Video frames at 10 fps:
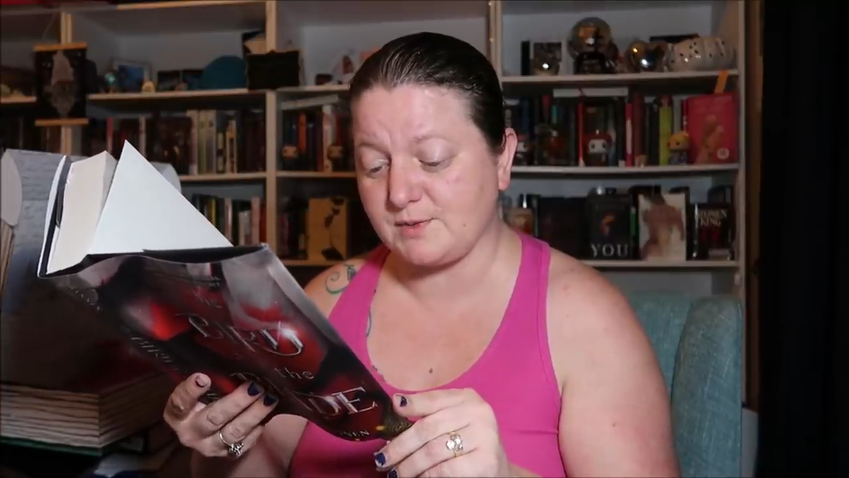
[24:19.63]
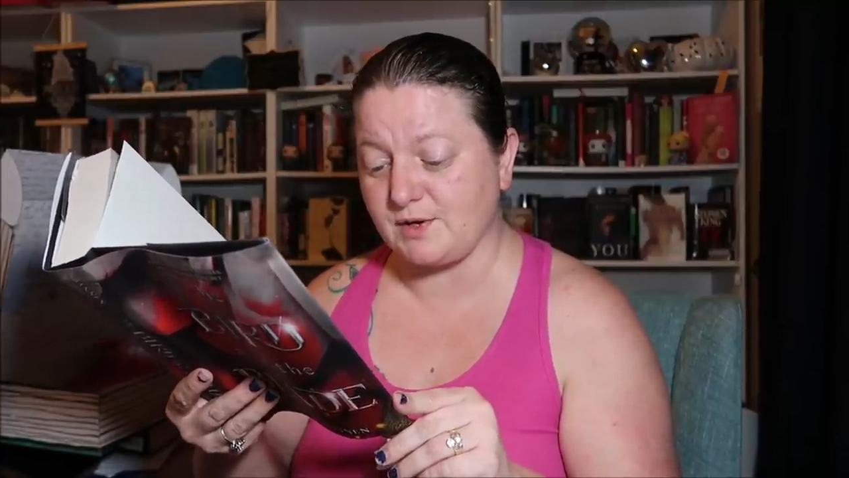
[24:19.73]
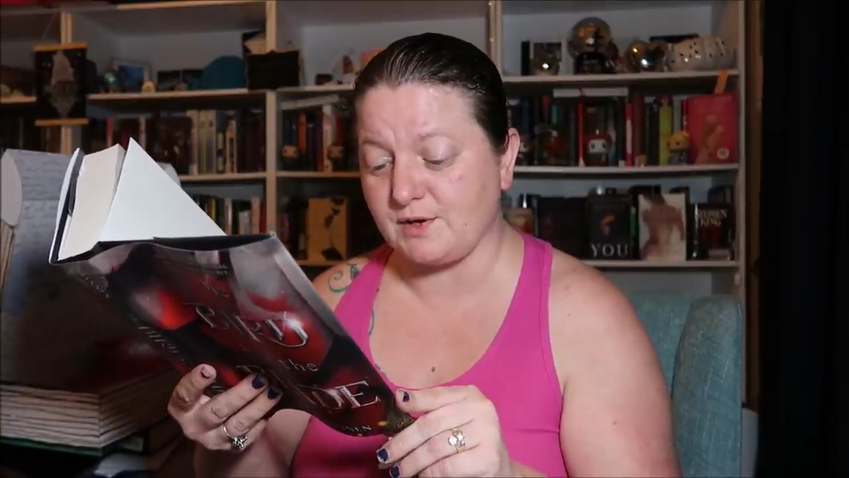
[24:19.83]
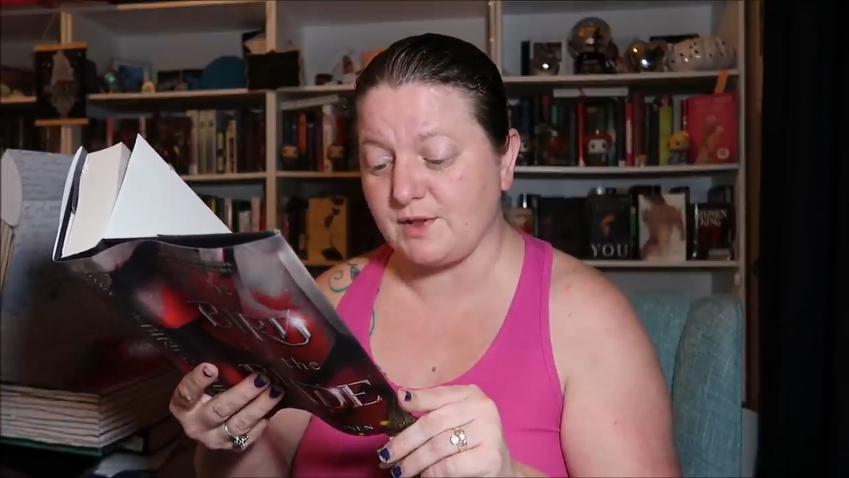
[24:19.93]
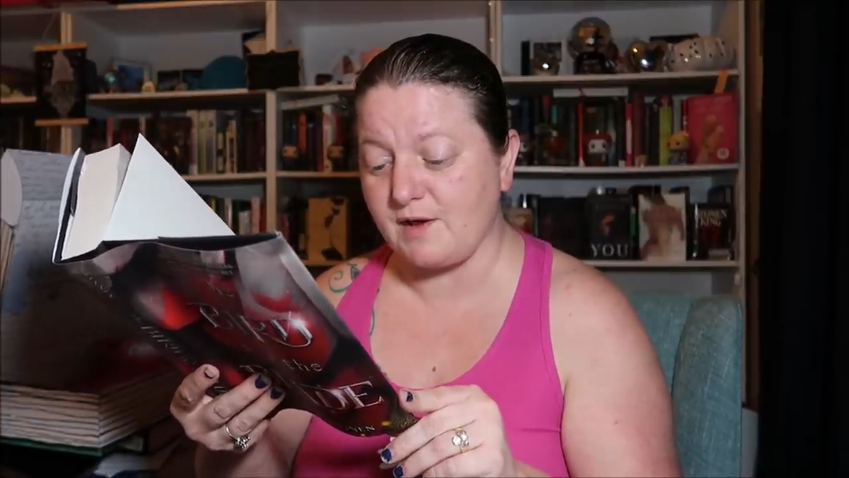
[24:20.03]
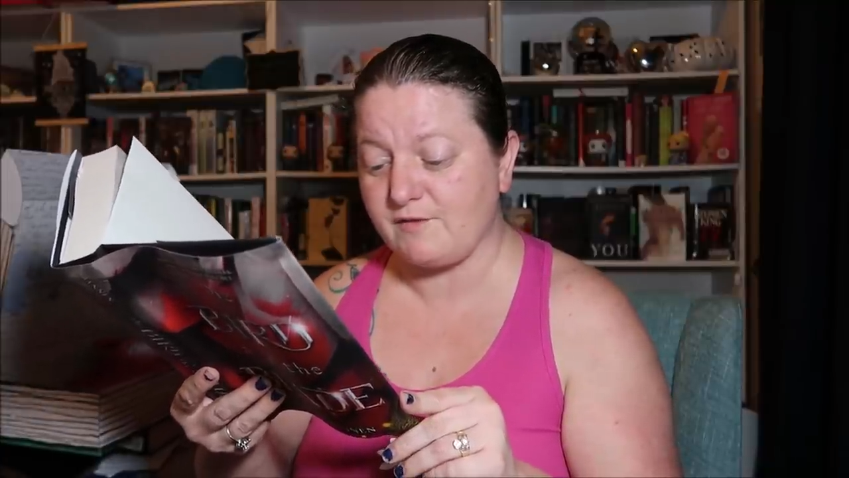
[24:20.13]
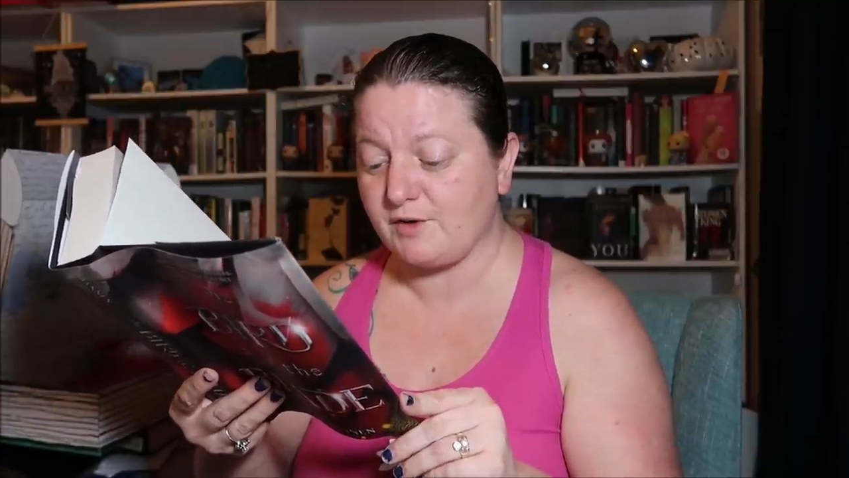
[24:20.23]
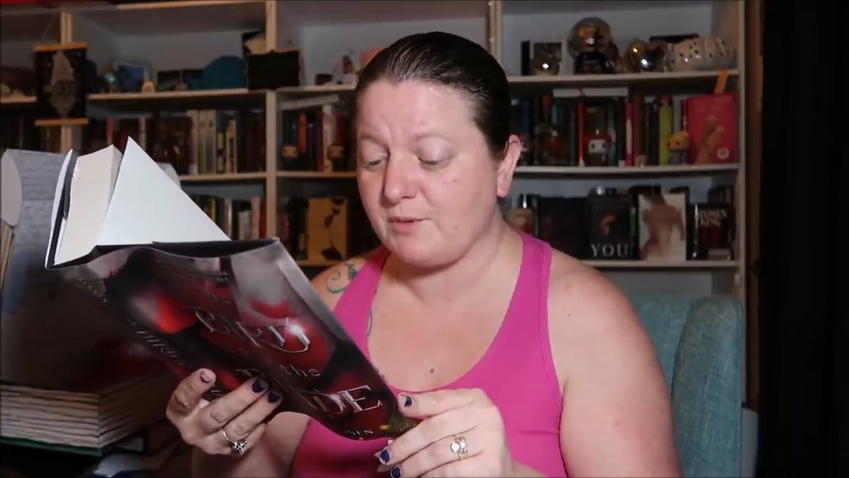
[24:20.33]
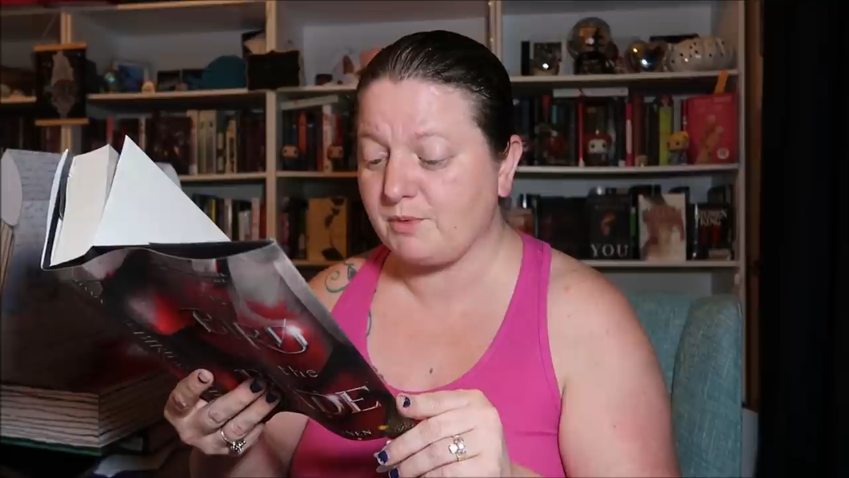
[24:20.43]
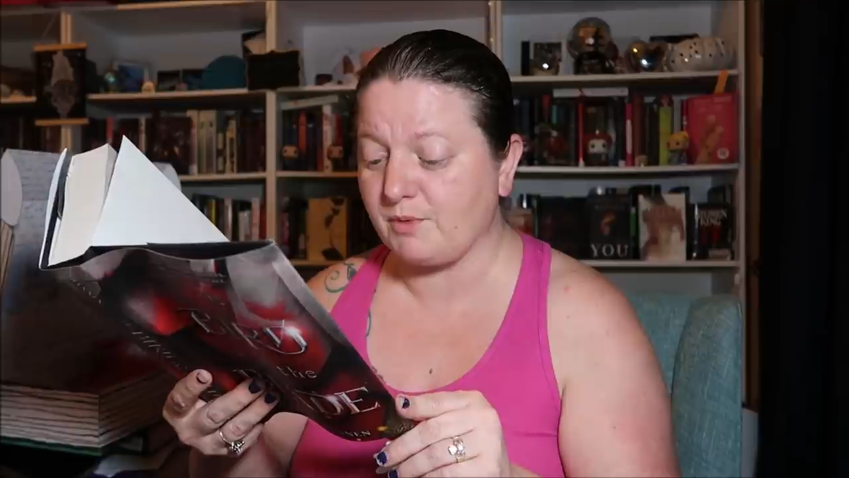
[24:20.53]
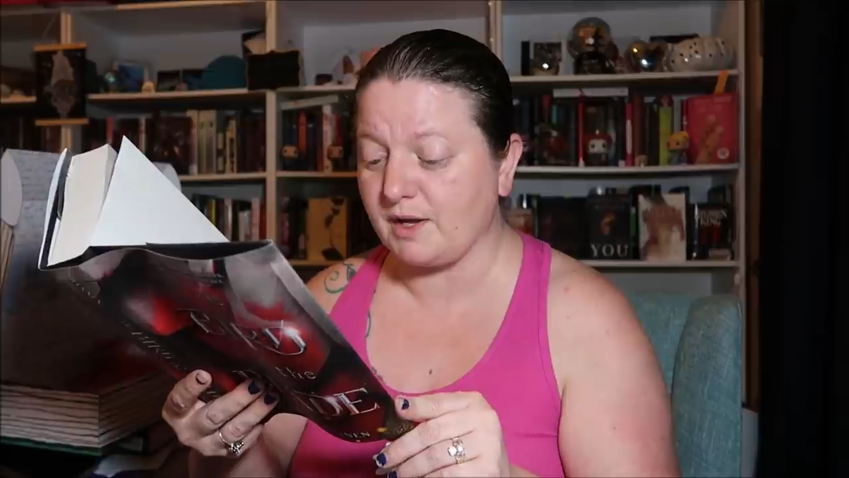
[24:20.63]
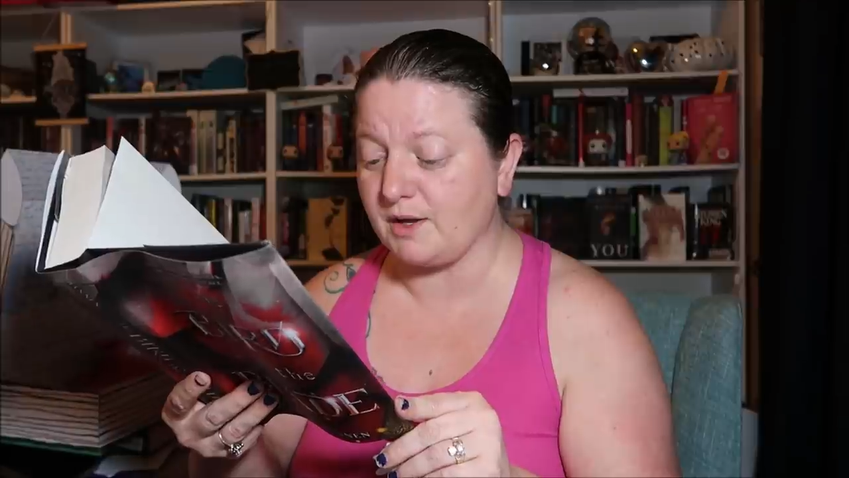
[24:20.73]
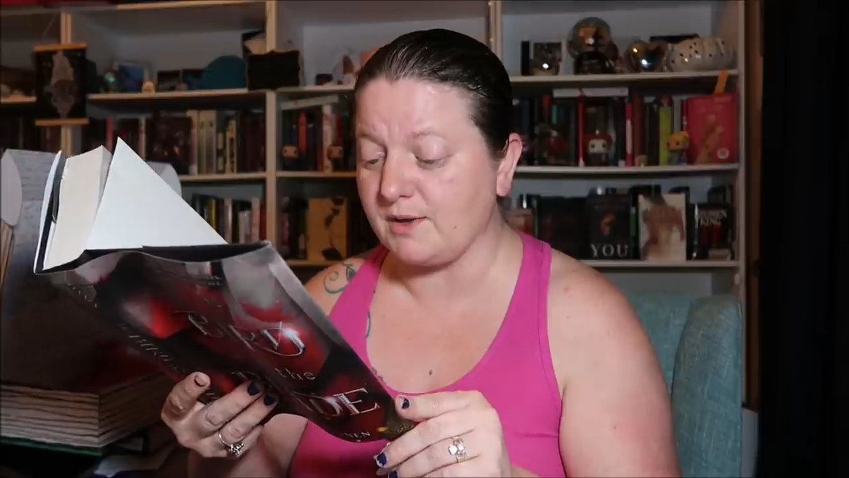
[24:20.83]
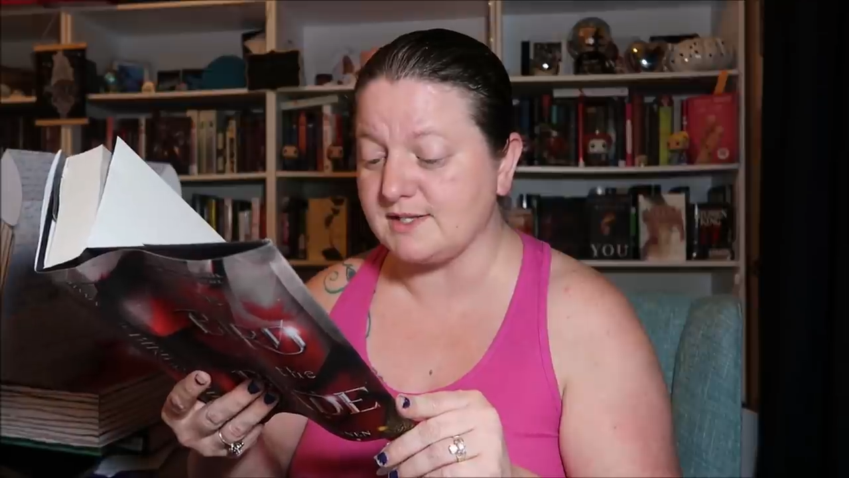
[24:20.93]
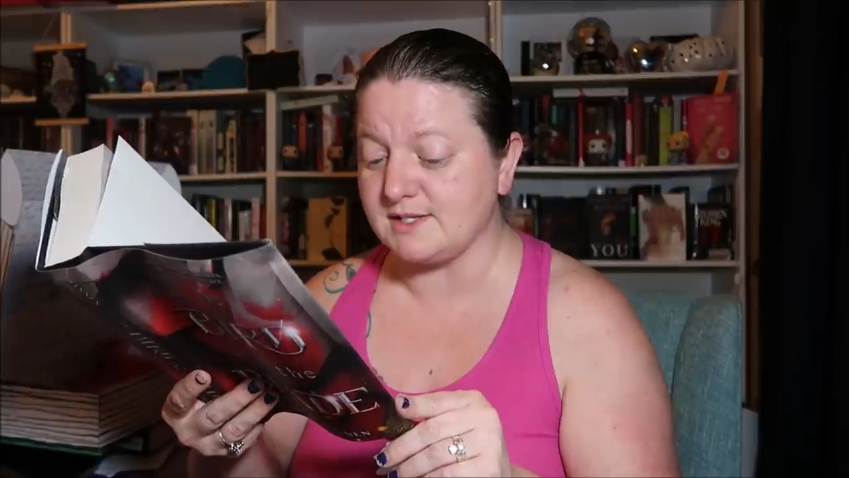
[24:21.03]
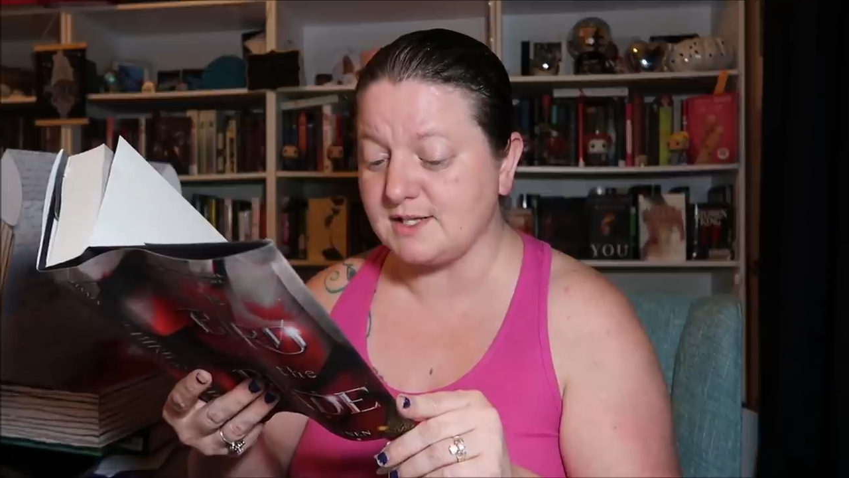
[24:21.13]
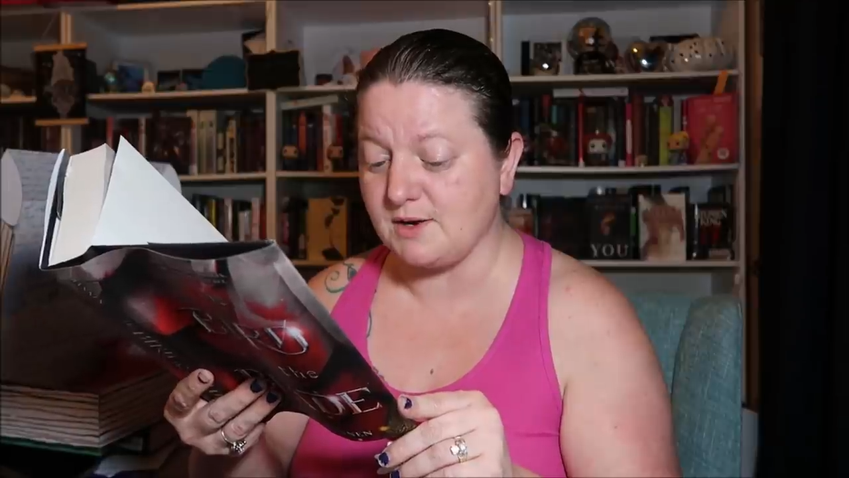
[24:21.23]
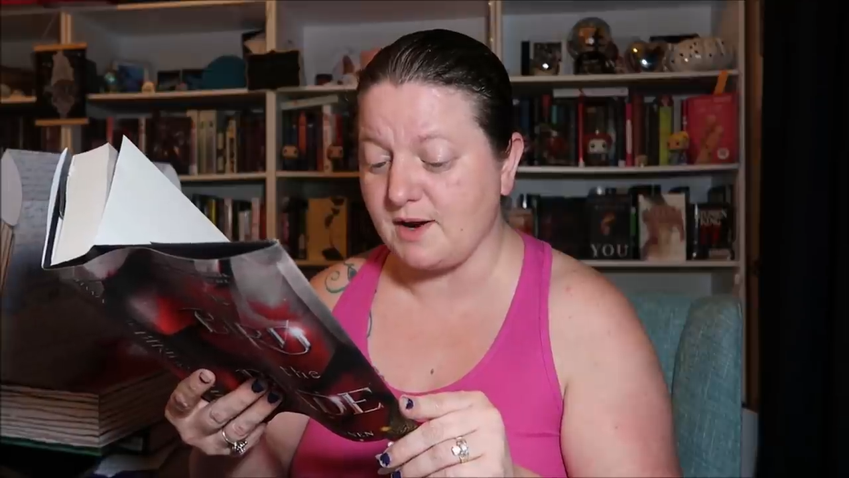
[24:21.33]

with her love for a boy who has no